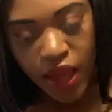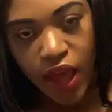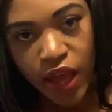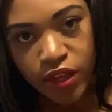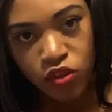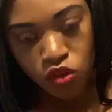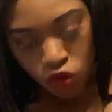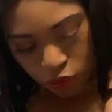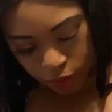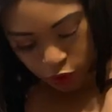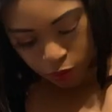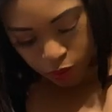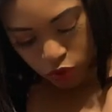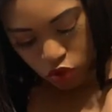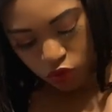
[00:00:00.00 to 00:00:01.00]
and you
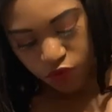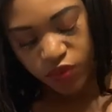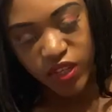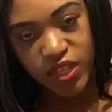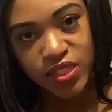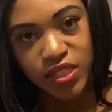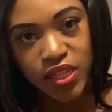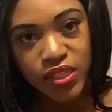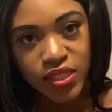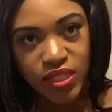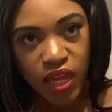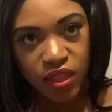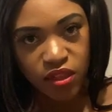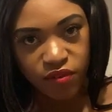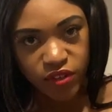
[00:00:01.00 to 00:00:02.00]
must put your fingers
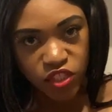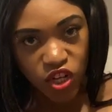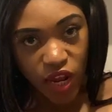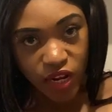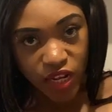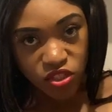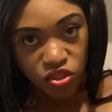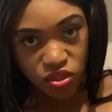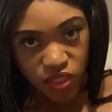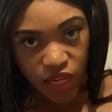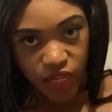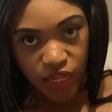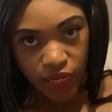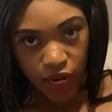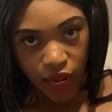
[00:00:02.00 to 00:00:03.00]
inside the vagina to
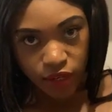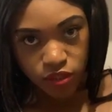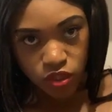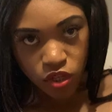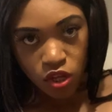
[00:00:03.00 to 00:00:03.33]
take it out.